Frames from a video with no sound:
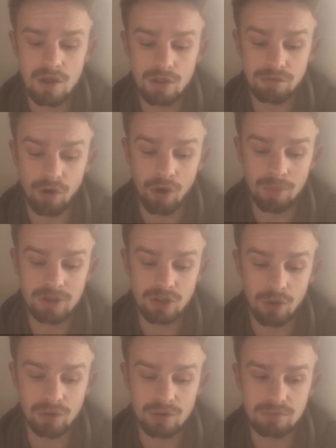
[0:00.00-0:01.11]
the form he
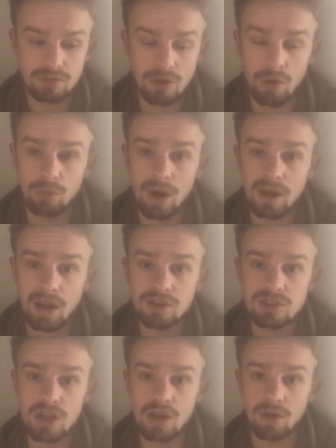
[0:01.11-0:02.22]
showed so well last
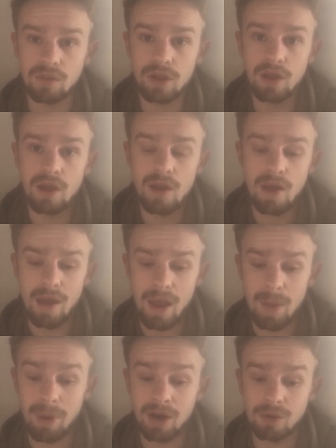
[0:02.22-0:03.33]
year under uh,
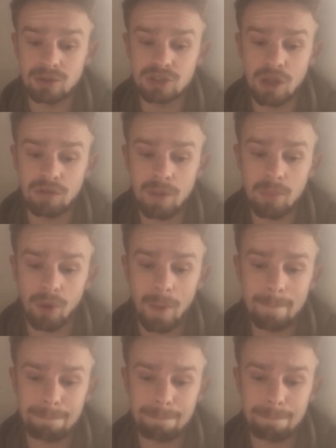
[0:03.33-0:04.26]
Marco Silva. But